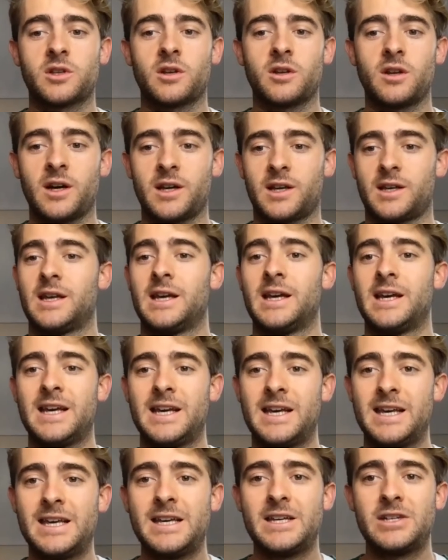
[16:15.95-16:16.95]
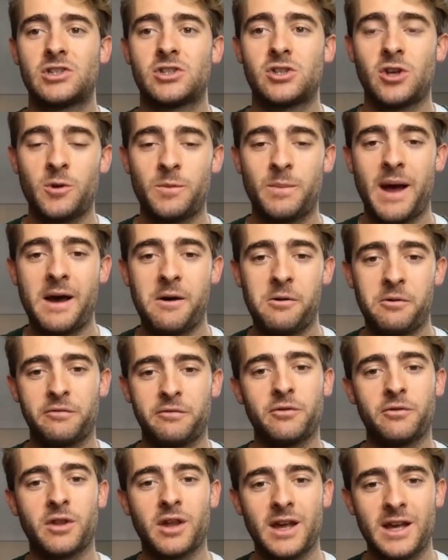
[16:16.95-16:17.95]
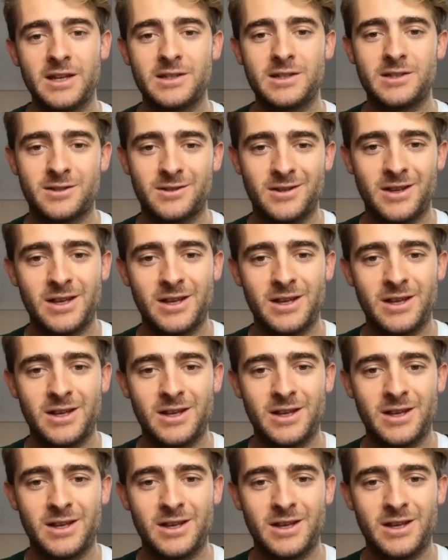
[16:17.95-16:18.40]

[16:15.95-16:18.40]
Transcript: So he is so powerful that his